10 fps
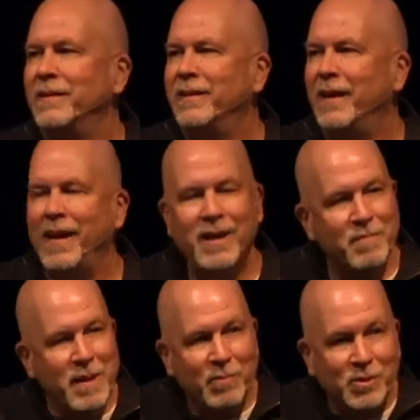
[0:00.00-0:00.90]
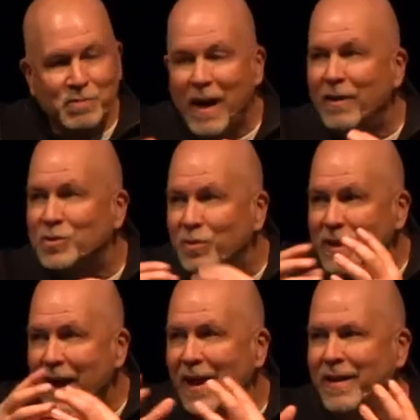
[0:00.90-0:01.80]
uh, in people's mouths
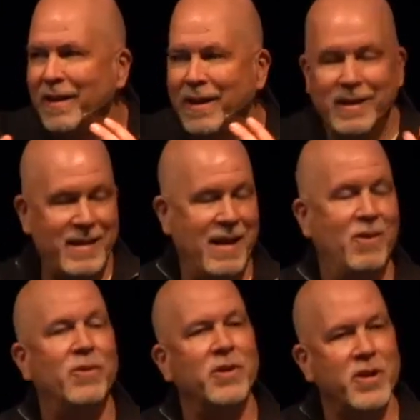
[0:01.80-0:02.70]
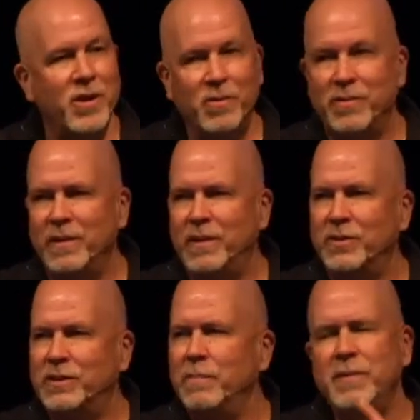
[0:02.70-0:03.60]
when they encounter you. That
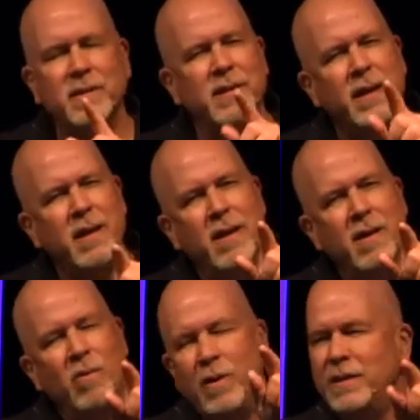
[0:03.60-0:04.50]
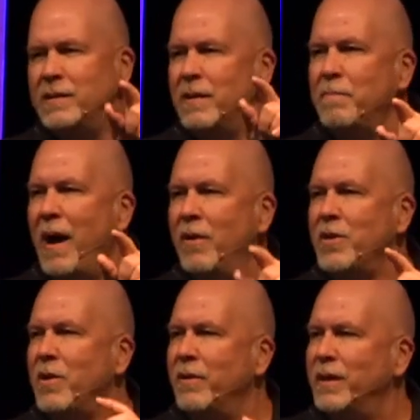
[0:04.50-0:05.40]
there's something that's like, what is it about
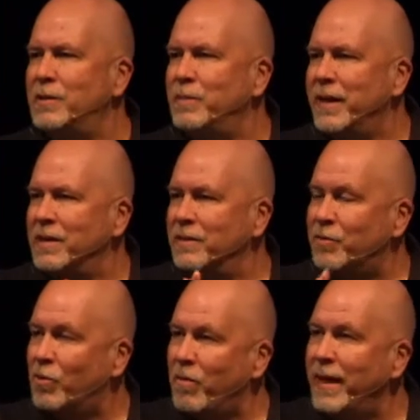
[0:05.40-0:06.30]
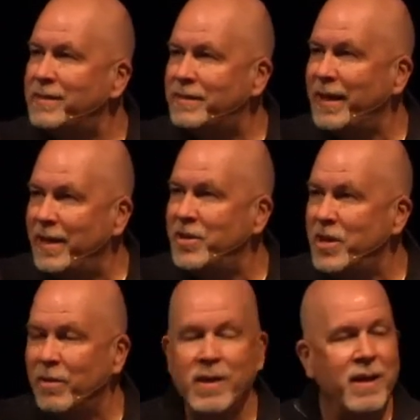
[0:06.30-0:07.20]
you? And it's because of Christ in
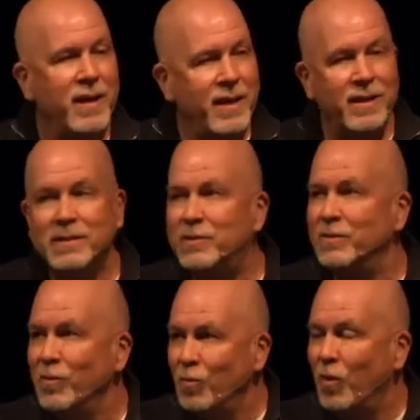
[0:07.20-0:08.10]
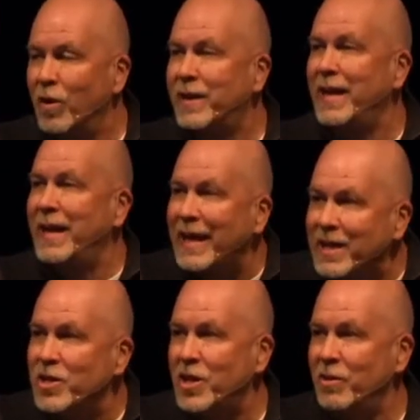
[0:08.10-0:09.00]
you, his work
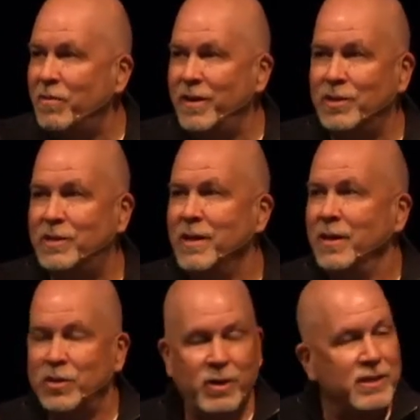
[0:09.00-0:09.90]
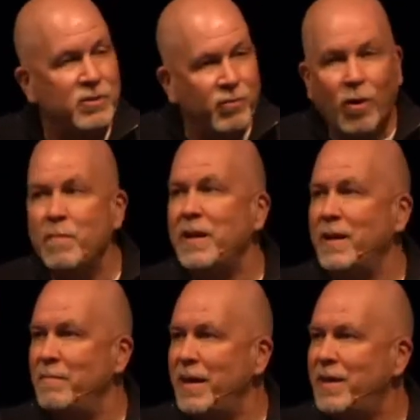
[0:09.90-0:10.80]
in you that is
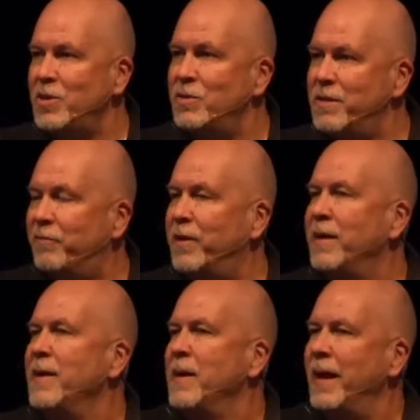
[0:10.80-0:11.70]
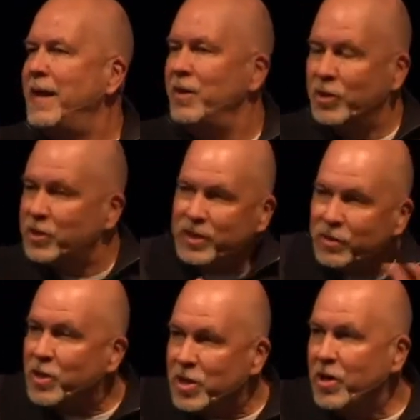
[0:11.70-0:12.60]
transforming and making you different. Again, you're
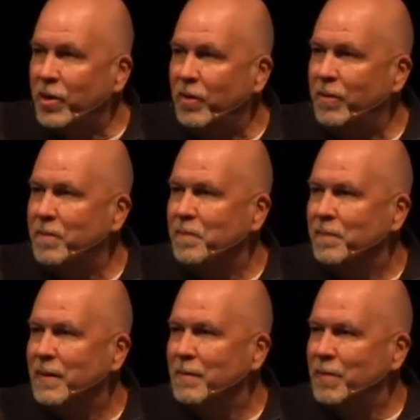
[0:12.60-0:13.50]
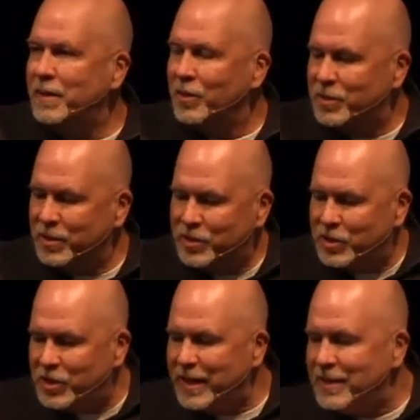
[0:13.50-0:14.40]
still you, but there's this
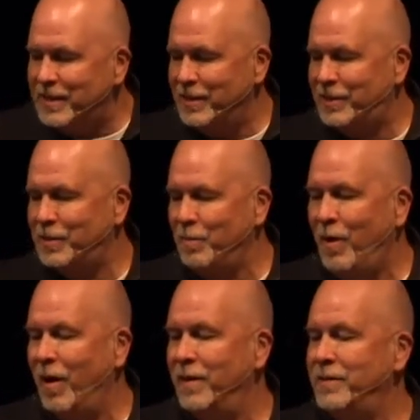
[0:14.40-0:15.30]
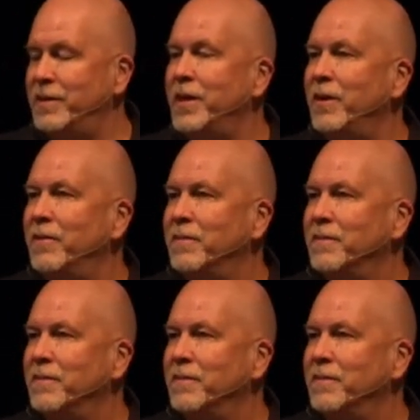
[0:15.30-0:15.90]
Jesus part to you.